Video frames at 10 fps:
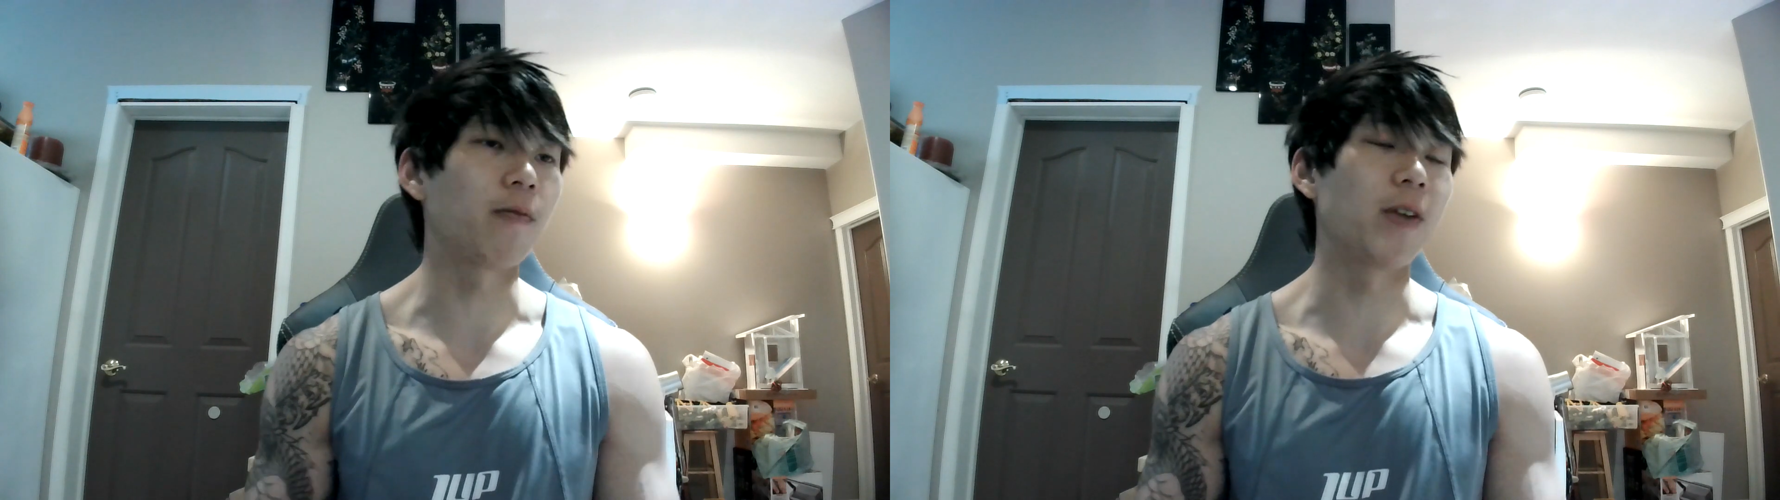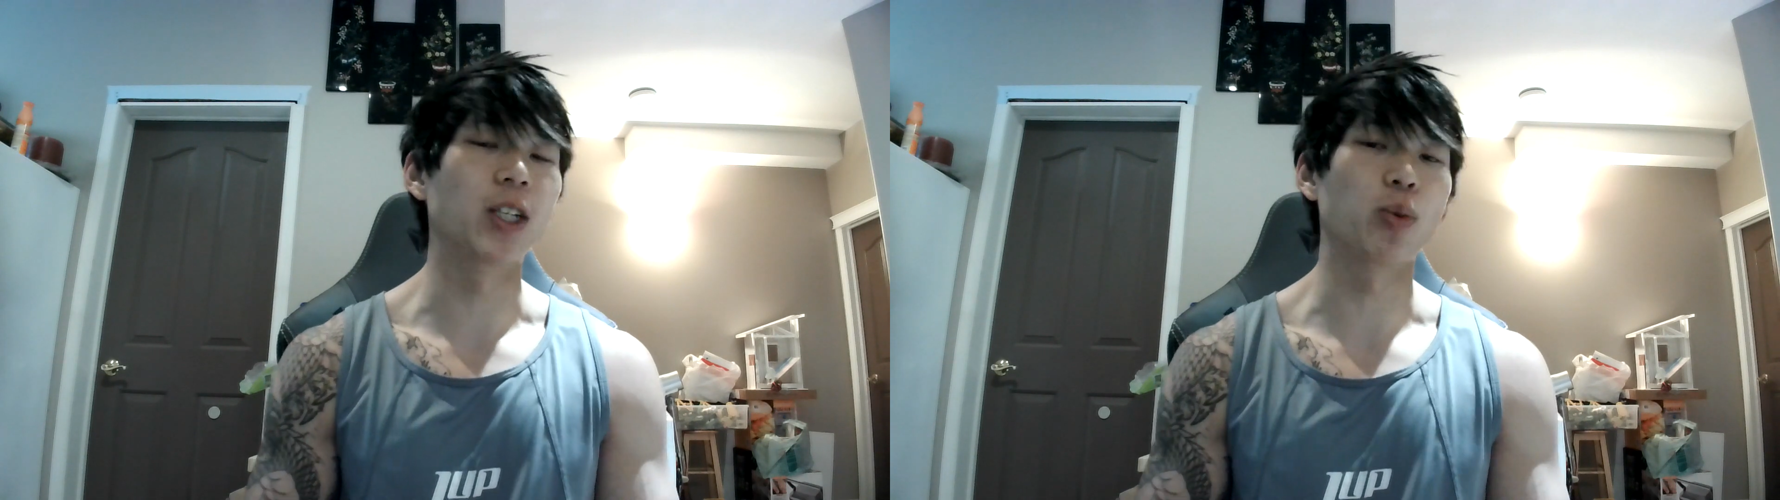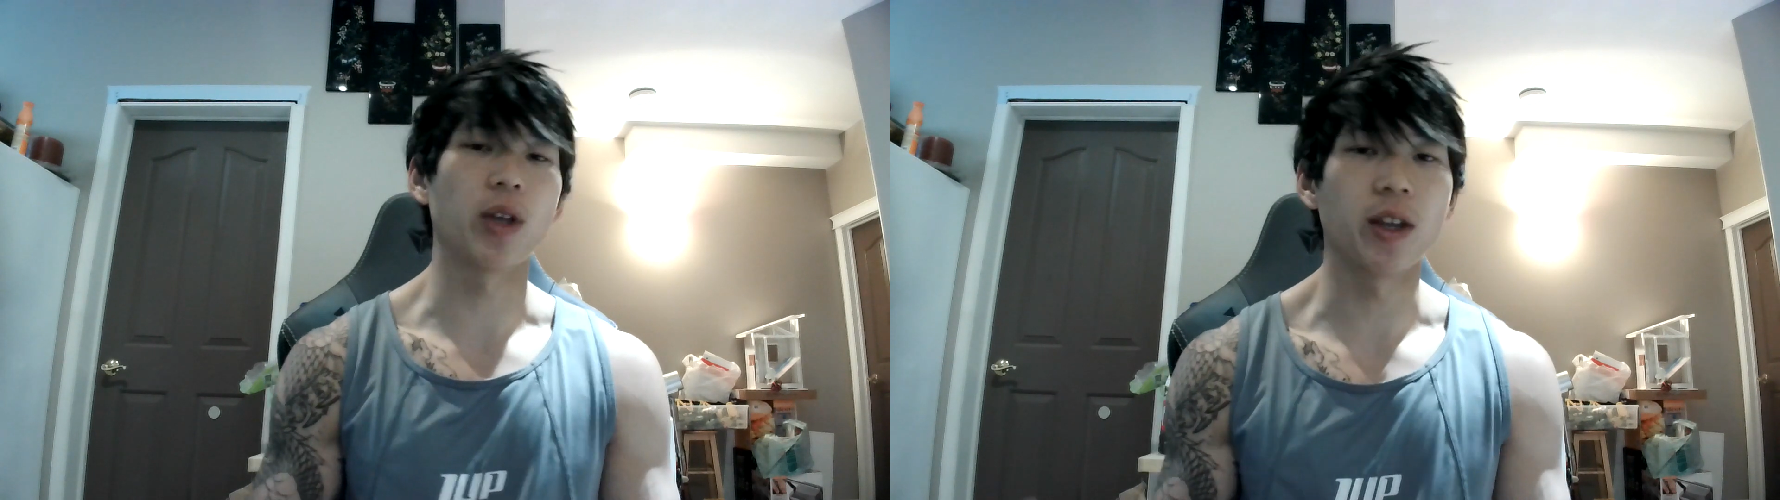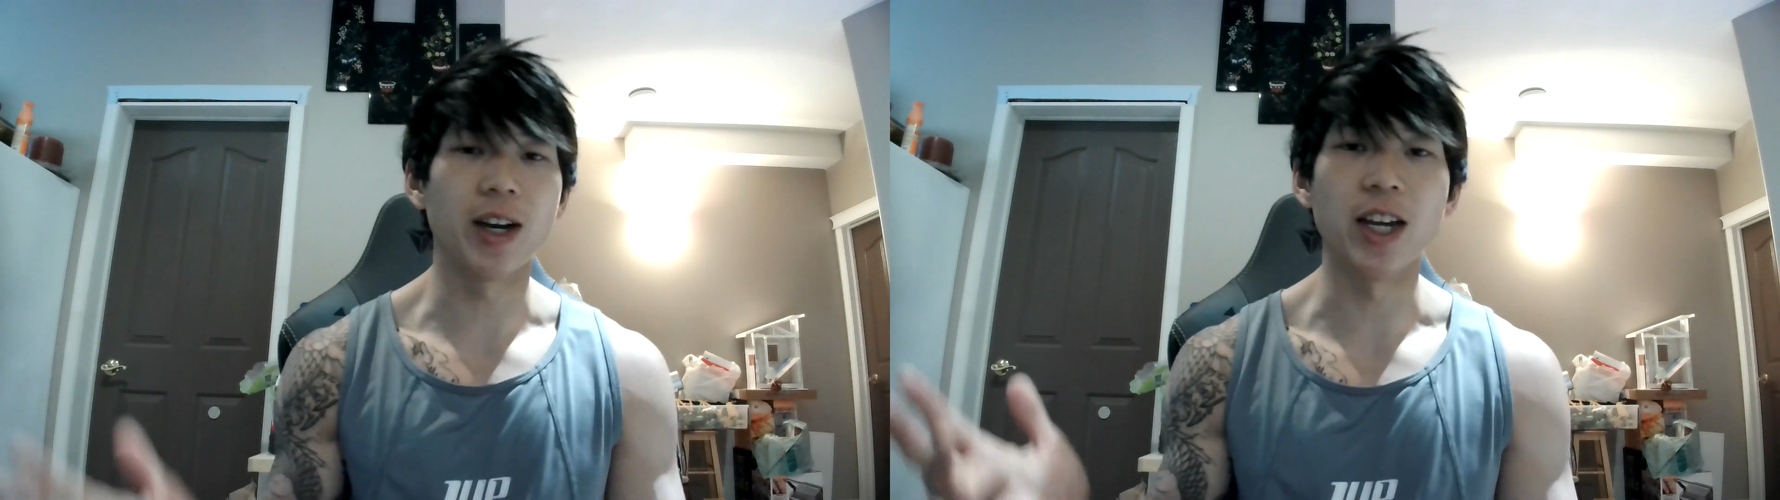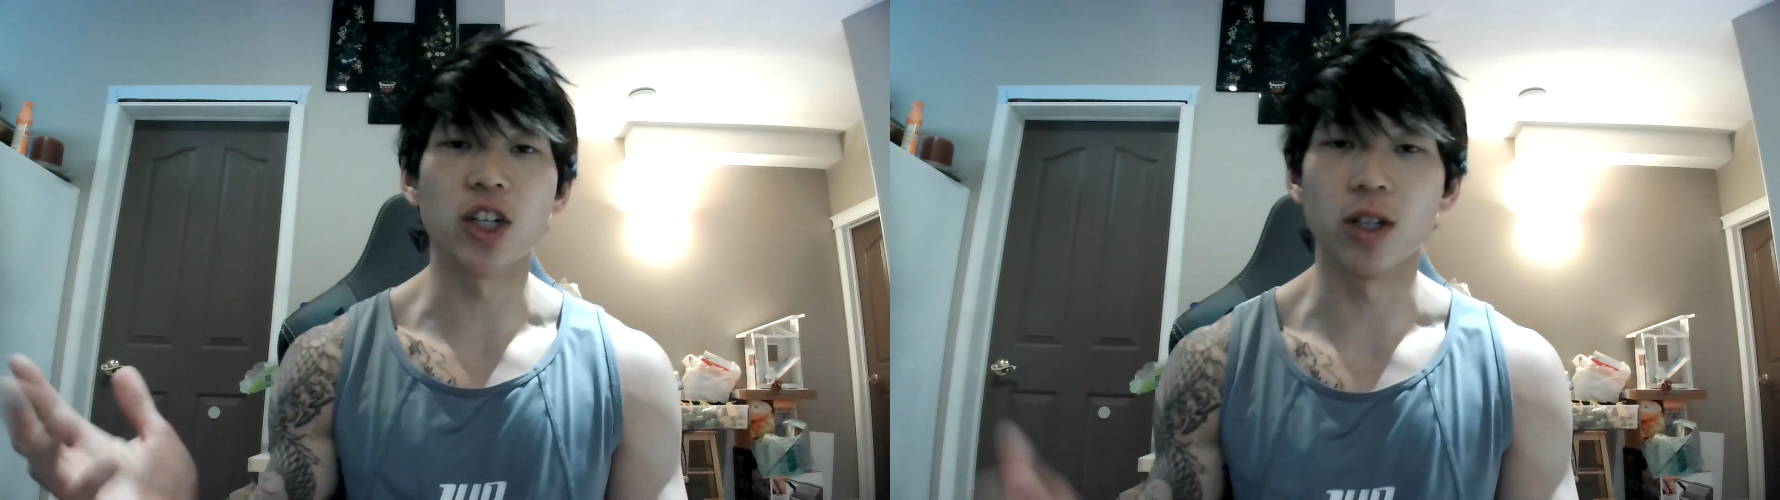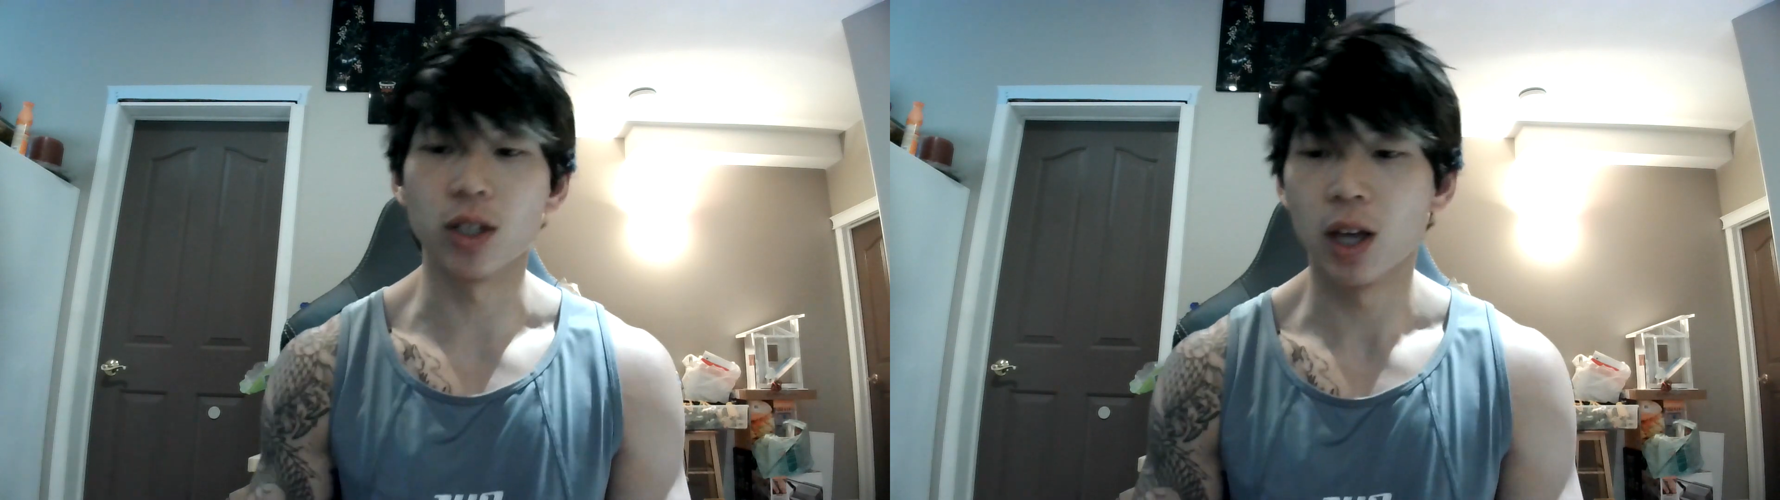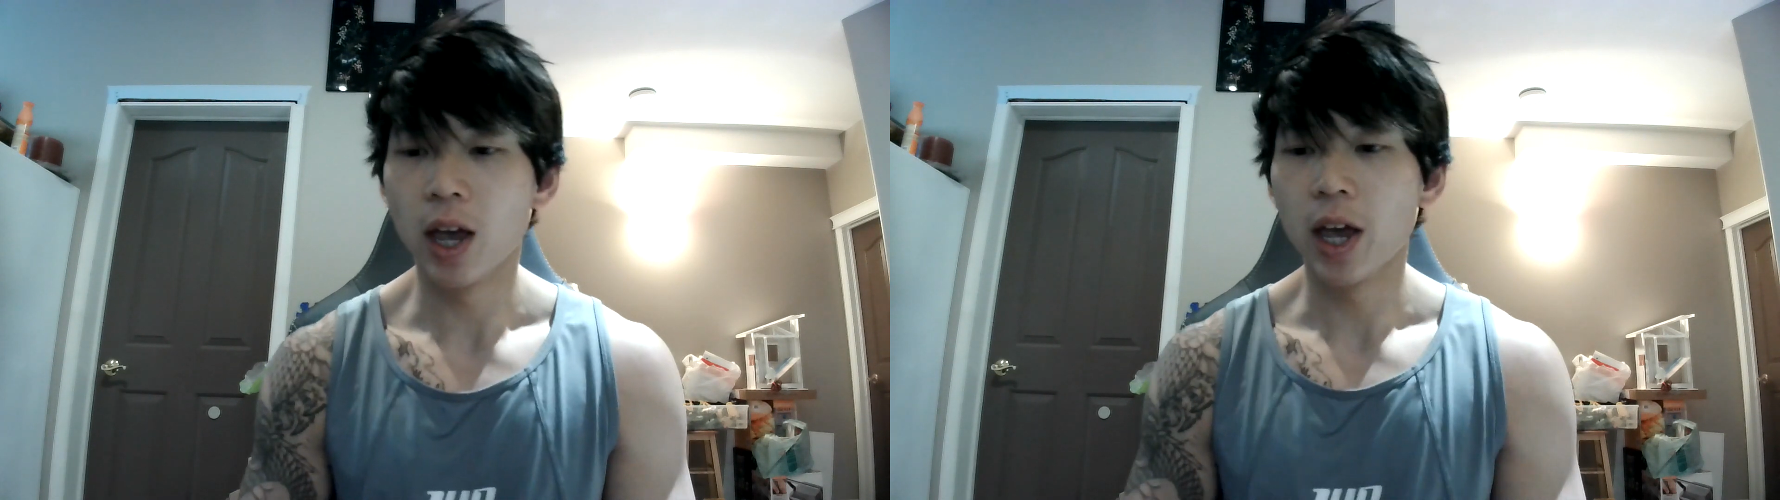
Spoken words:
friends with other Asians.